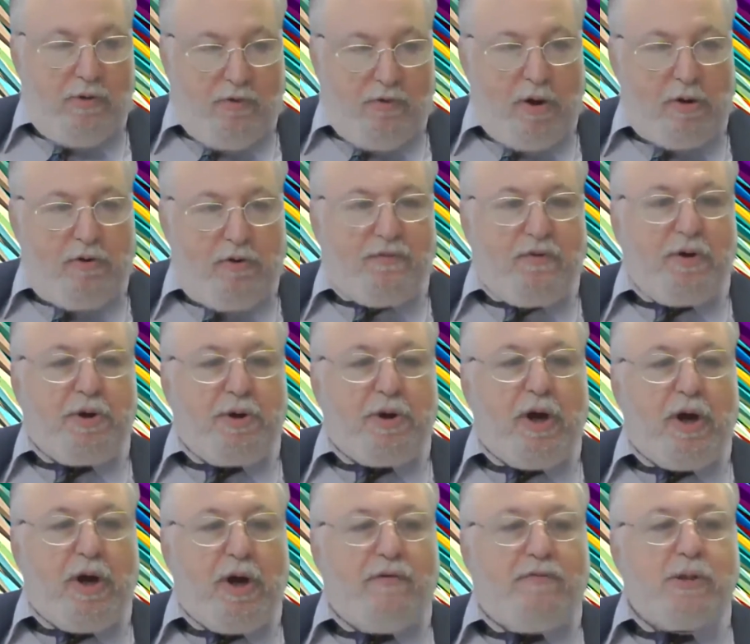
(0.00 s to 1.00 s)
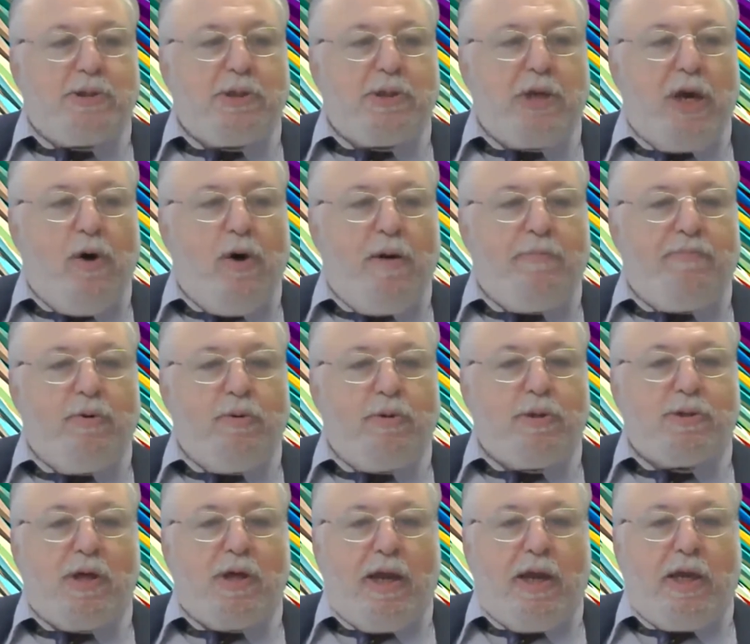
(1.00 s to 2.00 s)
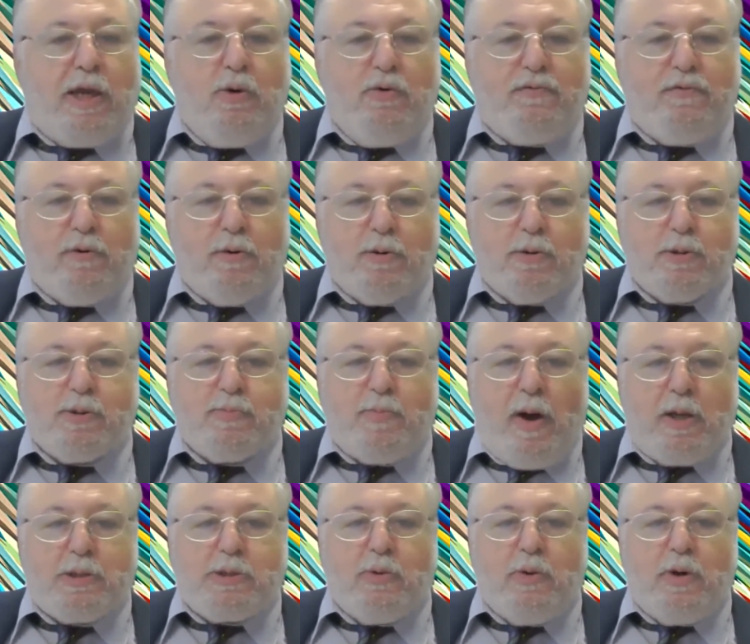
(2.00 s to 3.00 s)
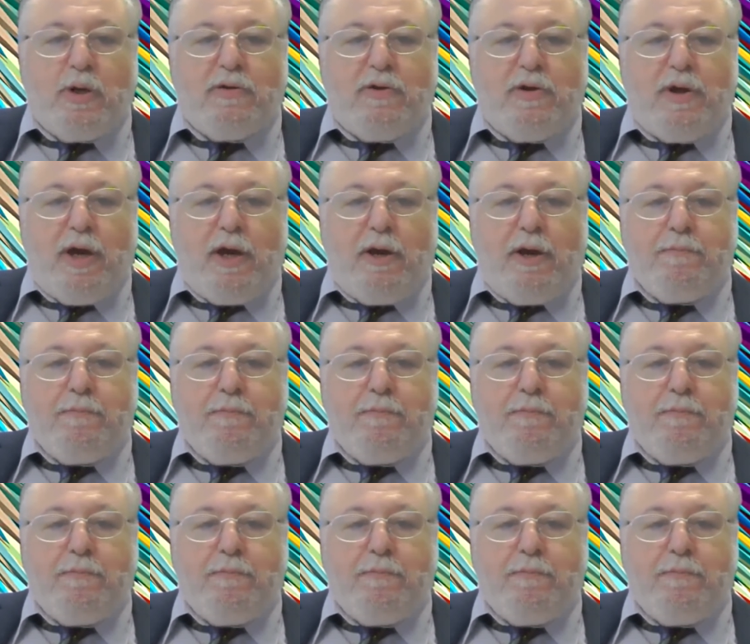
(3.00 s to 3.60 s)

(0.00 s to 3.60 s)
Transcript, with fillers: Greater Philadelphia Z O A. Bruce, thank you for sponsoring today.